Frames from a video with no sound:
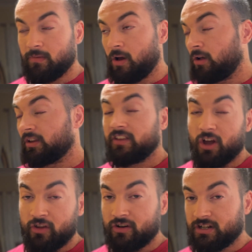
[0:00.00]
all of the
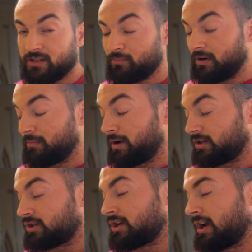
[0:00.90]
others pretty
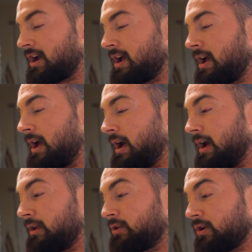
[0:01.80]
much.
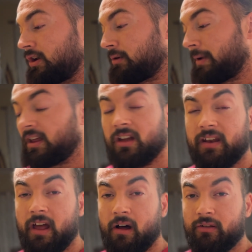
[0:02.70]
Good on my gut
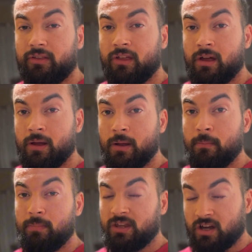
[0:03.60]
health
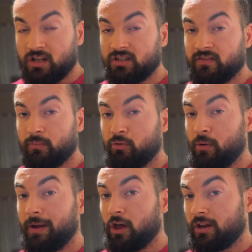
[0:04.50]
because of the
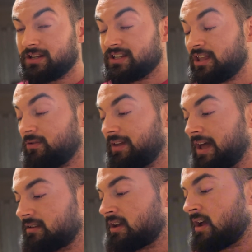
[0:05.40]
probiotics that you
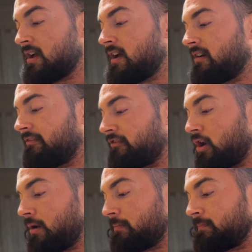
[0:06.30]
get
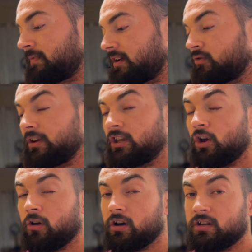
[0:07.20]
from the Greek
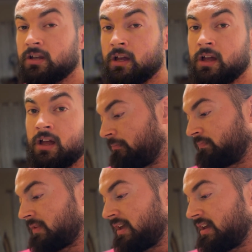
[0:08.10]
yogurt.
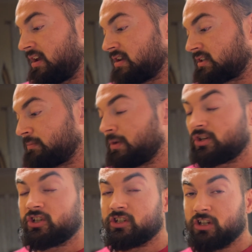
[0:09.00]
It is much
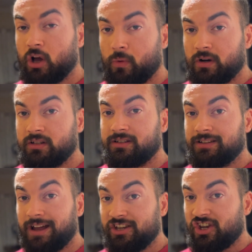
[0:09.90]
slower to
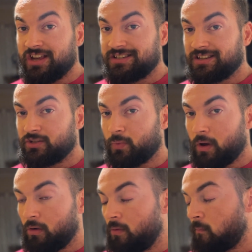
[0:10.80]
digest as
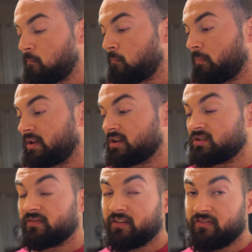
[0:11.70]
well because
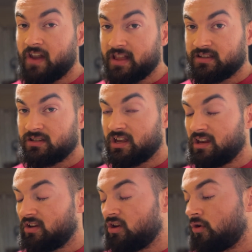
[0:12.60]
of the fats in
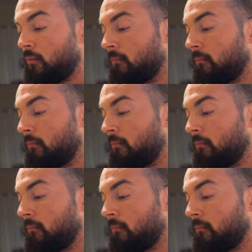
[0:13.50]
here,